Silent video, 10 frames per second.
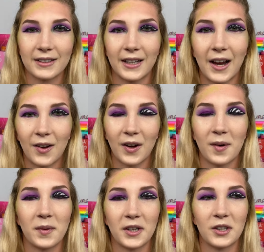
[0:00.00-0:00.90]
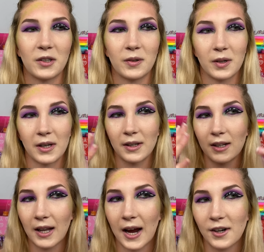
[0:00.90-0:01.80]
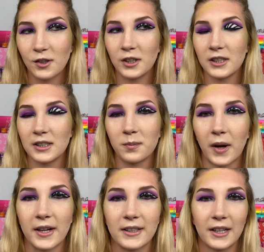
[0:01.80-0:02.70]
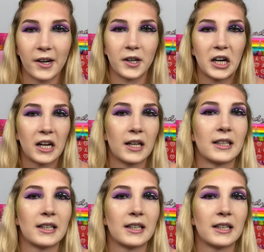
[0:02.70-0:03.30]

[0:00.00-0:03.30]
Now I'm gonna do lashes, mascara,